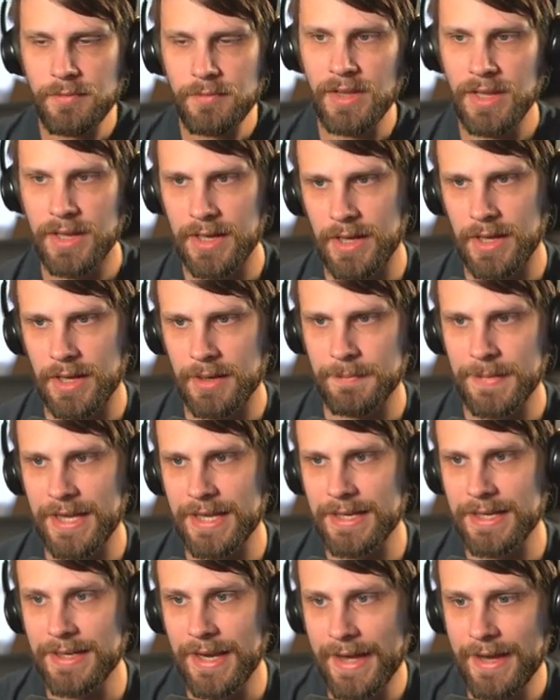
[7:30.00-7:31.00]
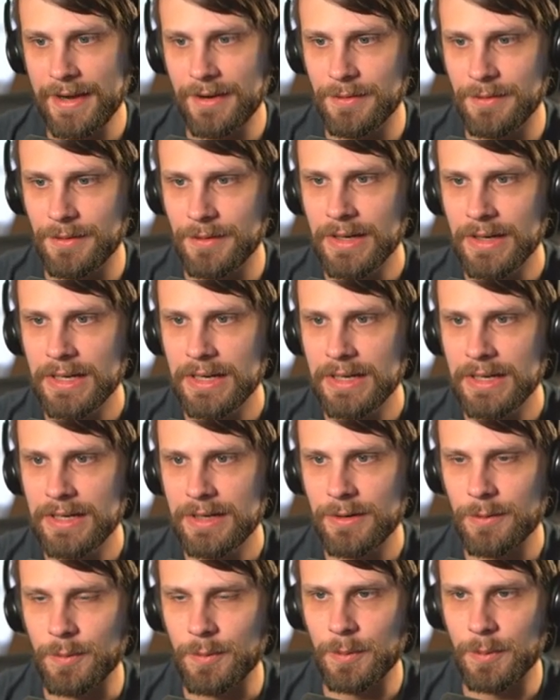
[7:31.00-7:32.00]
Um, and now
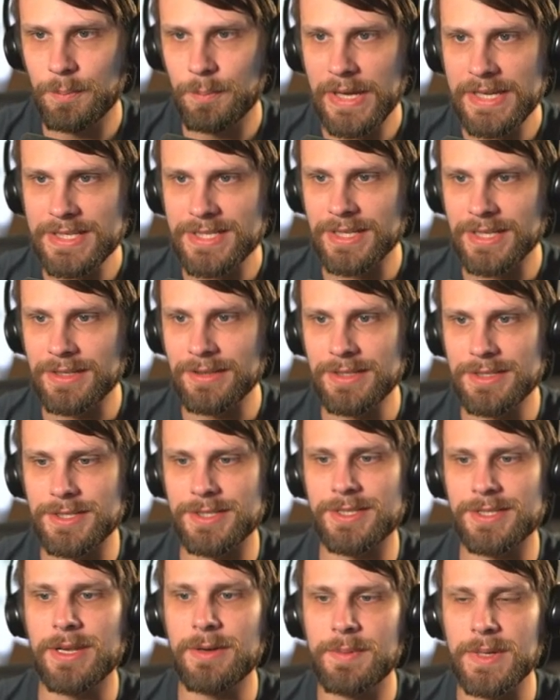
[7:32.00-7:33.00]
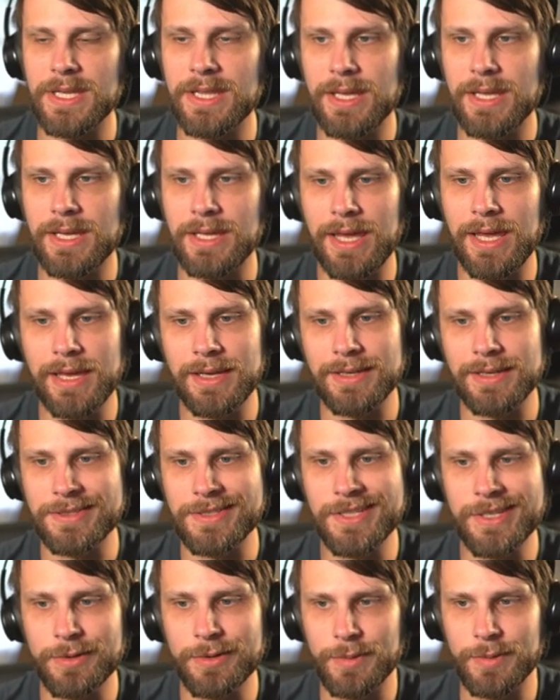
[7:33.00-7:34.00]
we're basically just hoping they can't
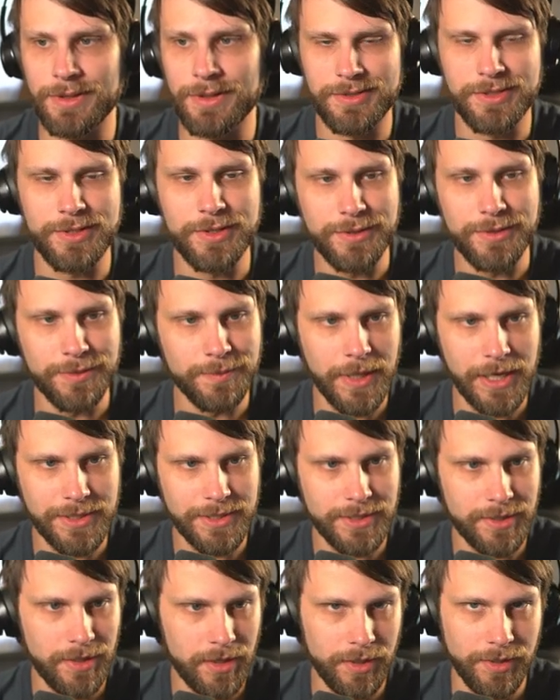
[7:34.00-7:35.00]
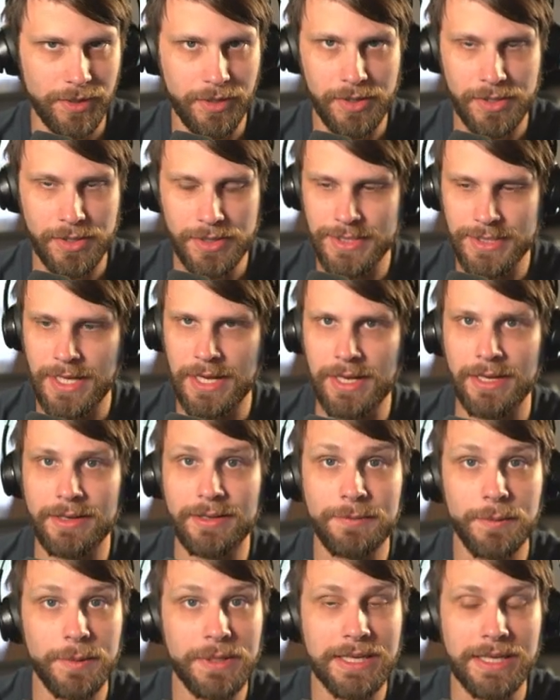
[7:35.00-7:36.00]
deal with too much on our side.
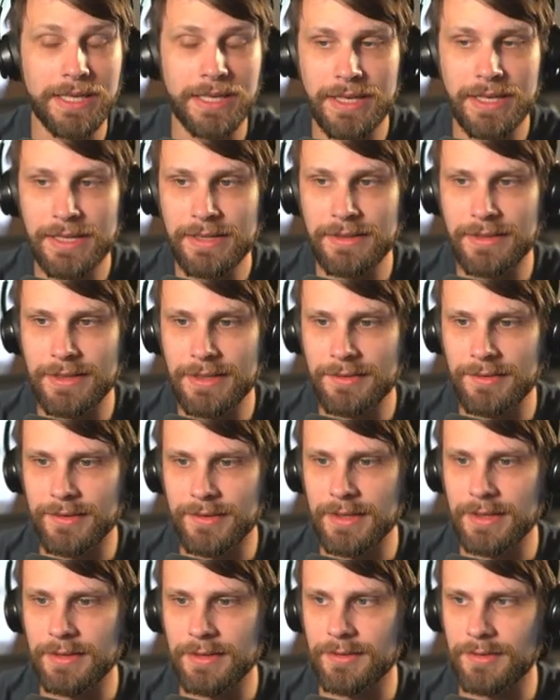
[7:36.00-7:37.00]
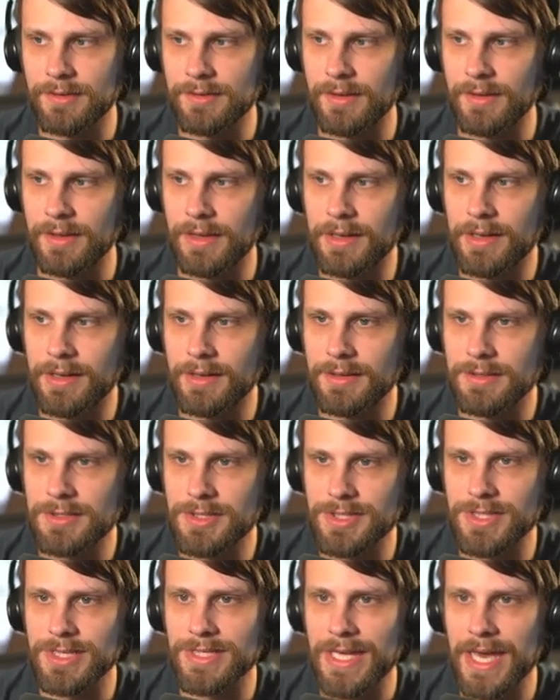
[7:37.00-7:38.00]
If we can get these things uh,
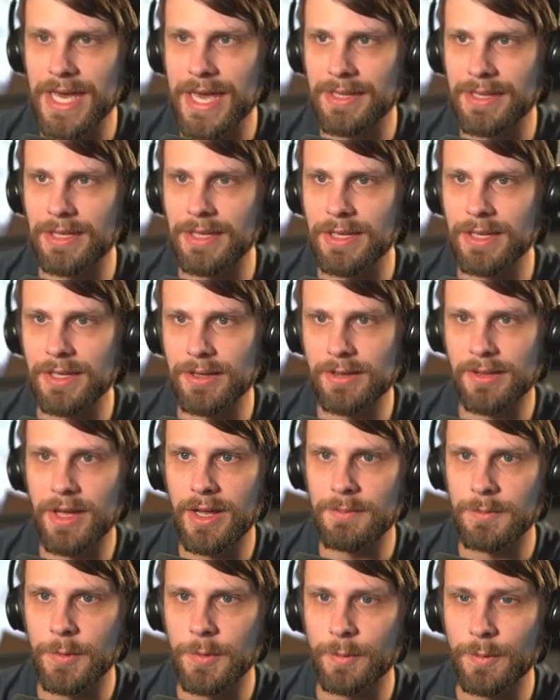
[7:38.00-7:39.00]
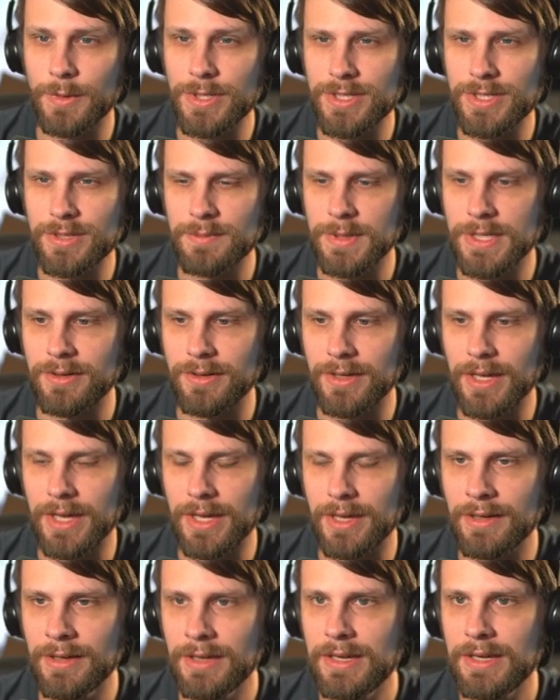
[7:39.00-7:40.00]
just attacking in a lot more, we should be
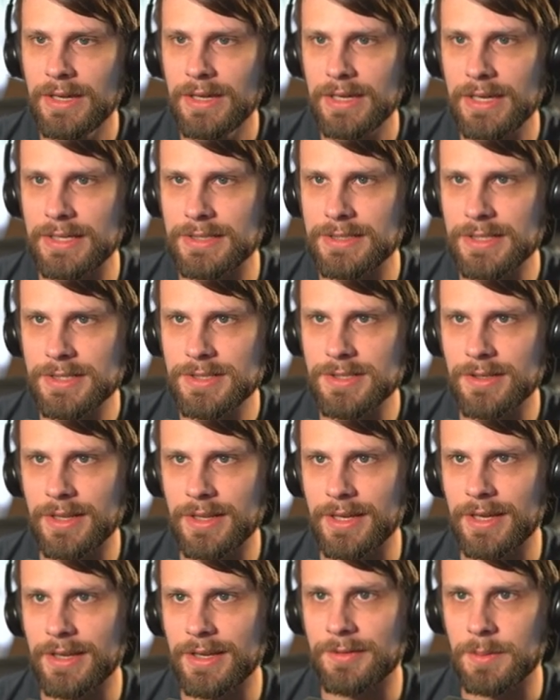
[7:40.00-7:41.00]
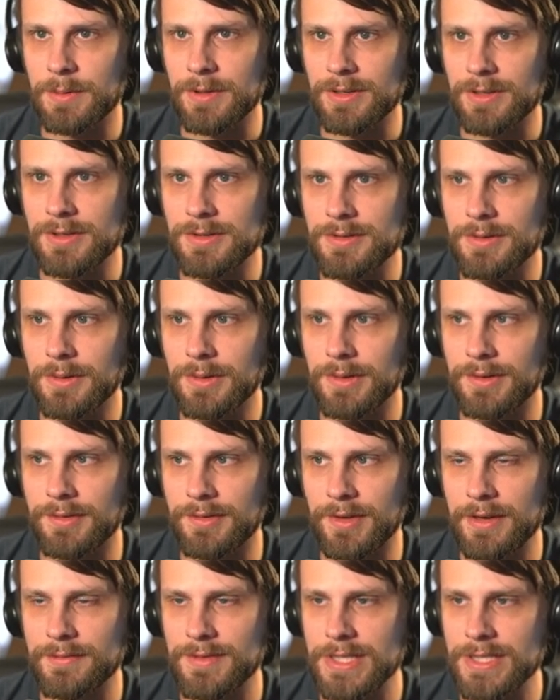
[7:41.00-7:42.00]
okay. It does look like Esper Control
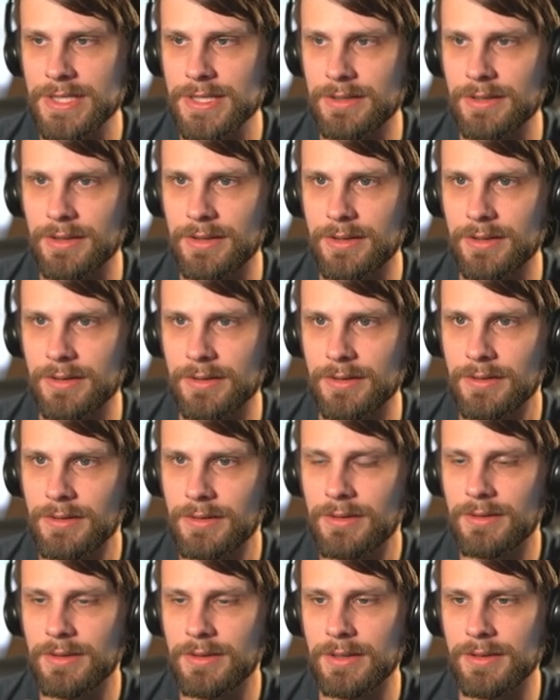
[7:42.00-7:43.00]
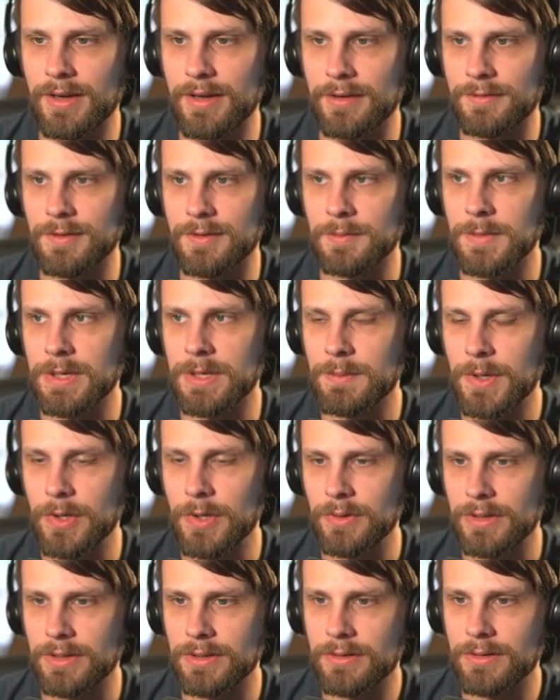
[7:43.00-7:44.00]
is obviously the, the deck from the
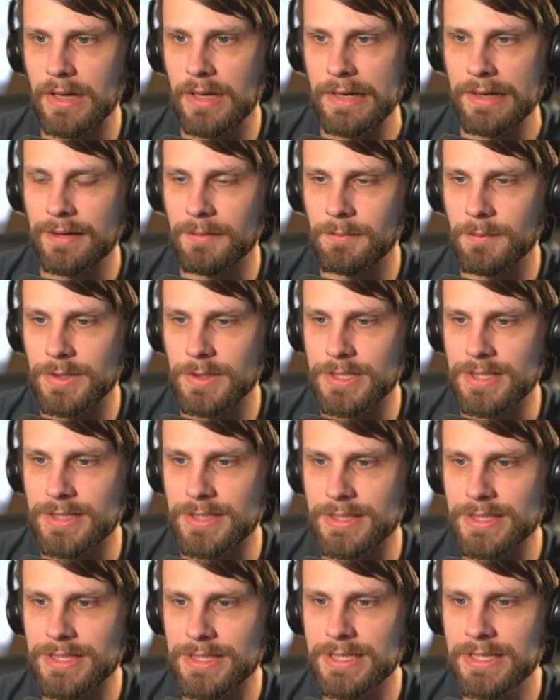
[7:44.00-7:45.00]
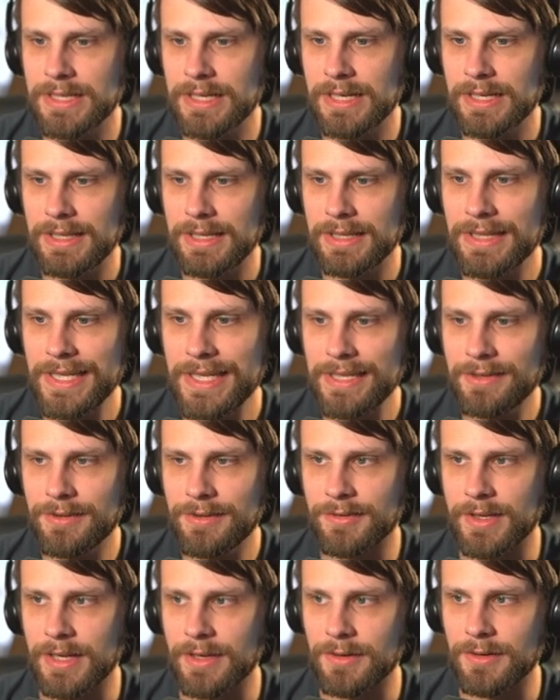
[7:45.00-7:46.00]
opponent, um, which is a little
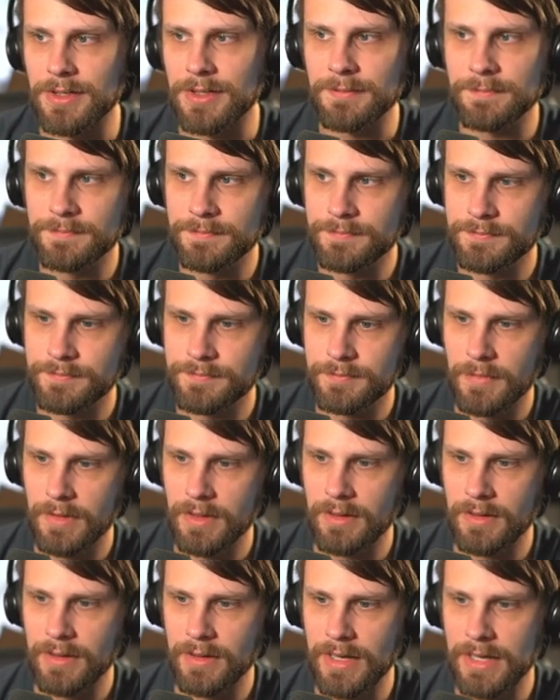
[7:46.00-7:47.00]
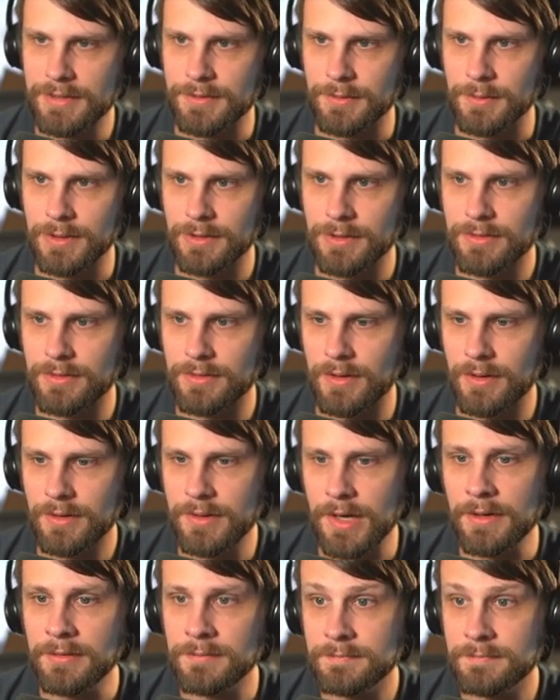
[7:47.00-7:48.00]
scary. I would switch.
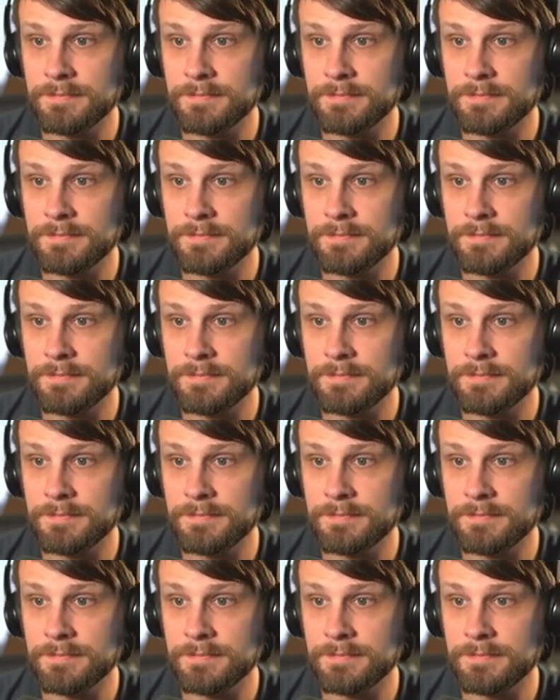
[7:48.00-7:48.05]
Okay.